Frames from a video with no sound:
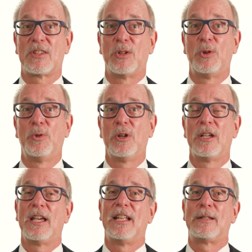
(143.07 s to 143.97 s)
to,
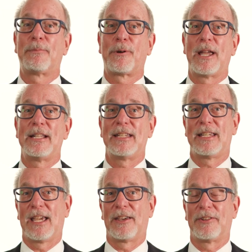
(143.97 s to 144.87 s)
and to pray
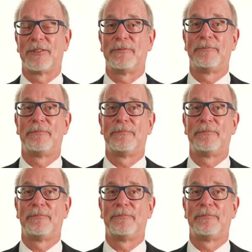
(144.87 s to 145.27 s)
together.